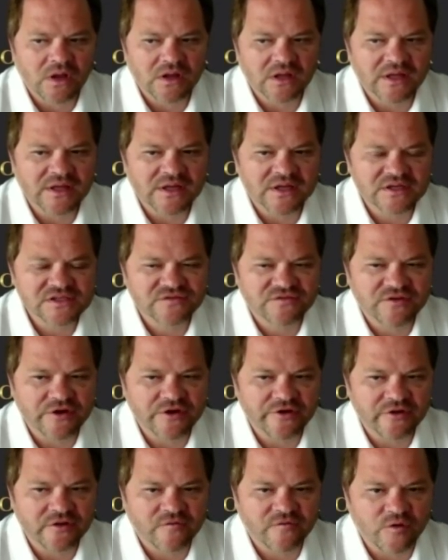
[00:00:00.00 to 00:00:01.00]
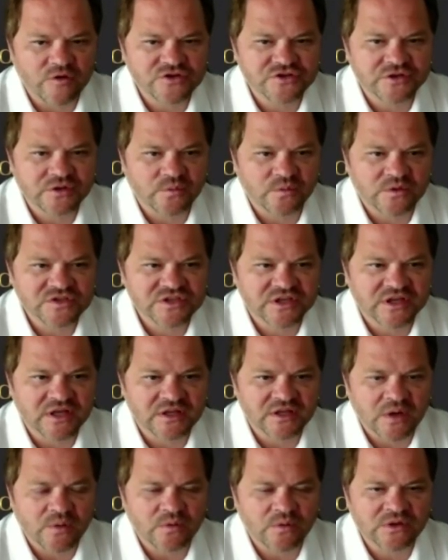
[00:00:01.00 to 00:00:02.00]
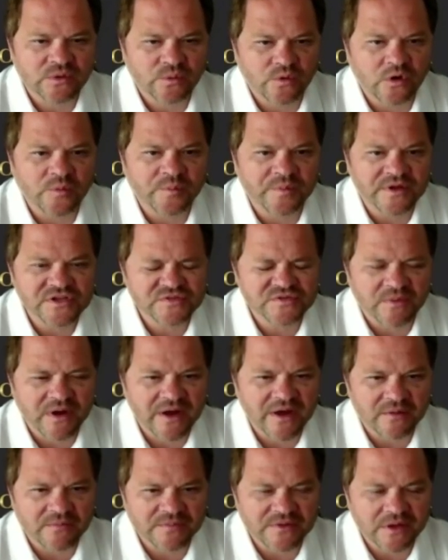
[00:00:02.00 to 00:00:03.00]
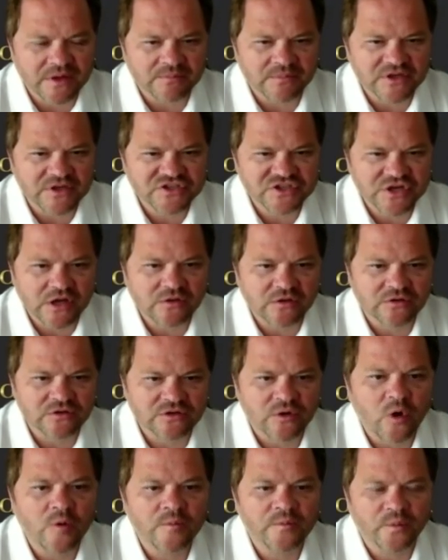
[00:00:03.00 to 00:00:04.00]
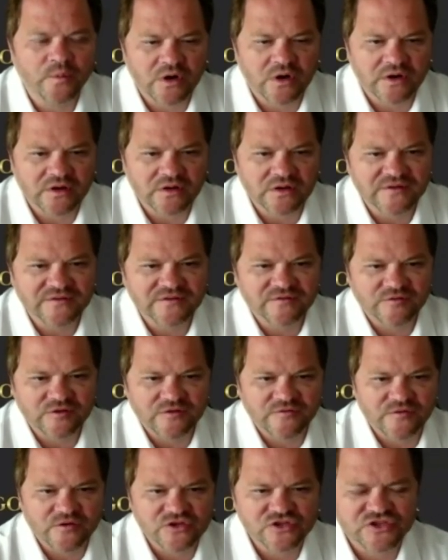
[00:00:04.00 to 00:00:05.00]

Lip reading: Well, it is very unfortunate. Once again, I want the world peace. My childhood home where I lived for